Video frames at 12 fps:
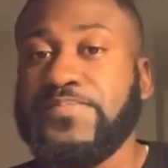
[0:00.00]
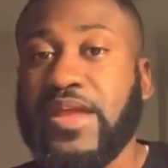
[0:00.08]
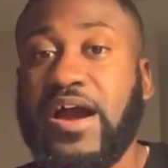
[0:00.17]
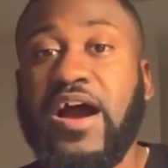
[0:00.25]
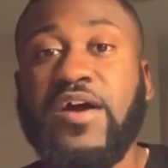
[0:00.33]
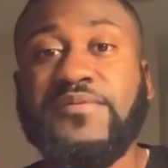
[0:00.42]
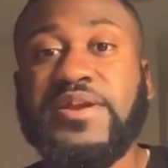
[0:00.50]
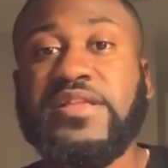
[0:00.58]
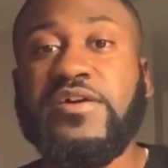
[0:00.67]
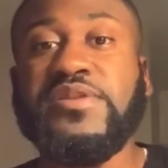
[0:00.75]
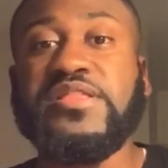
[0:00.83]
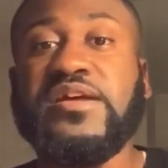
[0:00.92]
I already
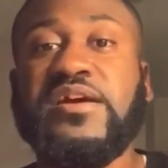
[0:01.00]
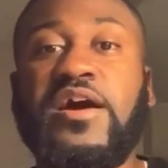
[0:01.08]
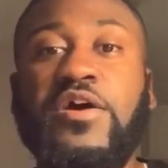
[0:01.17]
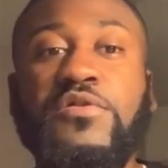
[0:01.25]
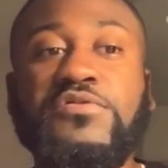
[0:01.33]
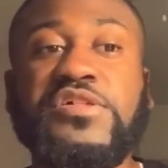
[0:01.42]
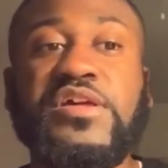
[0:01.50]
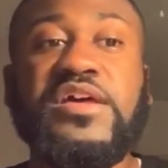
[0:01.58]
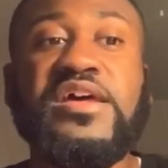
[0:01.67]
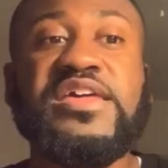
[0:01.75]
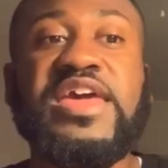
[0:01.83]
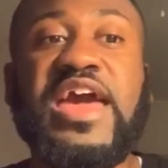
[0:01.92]
know that the coach
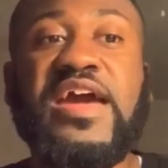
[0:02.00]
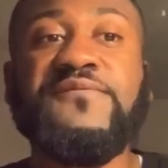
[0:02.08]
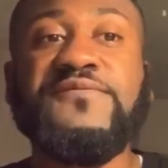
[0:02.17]
can't